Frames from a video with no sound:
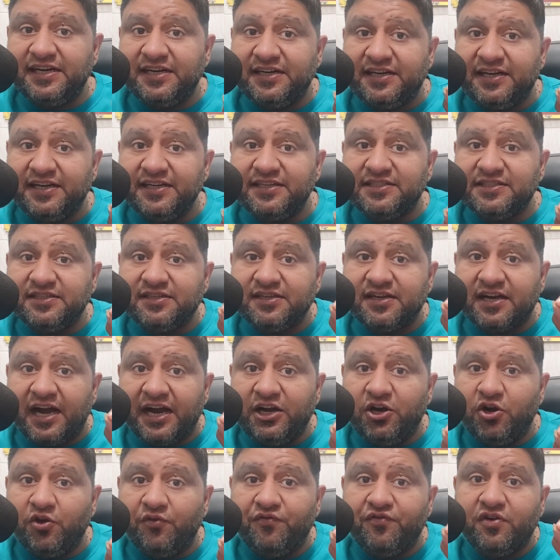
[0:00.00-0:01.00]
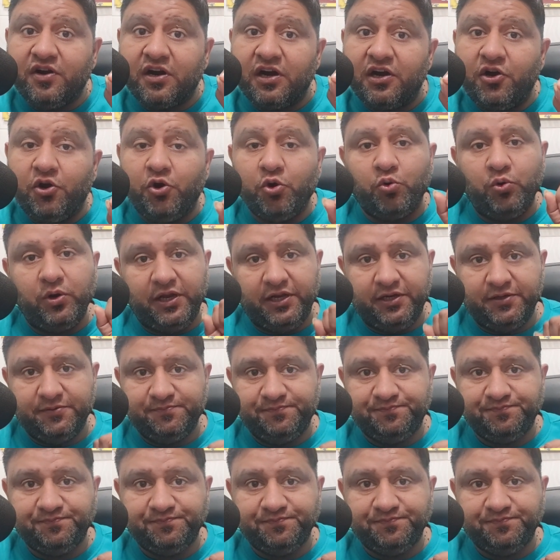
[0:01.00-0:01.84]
it is kind of controlling.